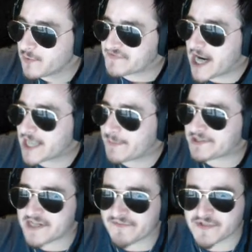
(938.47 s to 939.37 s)
We've talked about
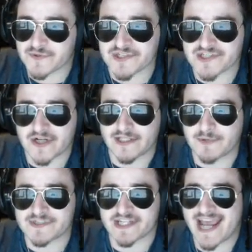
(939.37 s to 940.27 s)
the difference between solid,
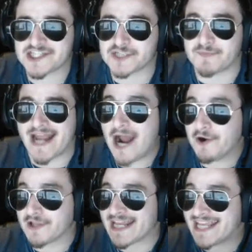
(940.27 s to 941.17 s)
liquids, and gases, but how
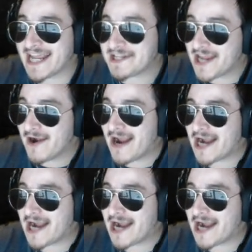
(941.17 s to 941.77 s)
do they get there?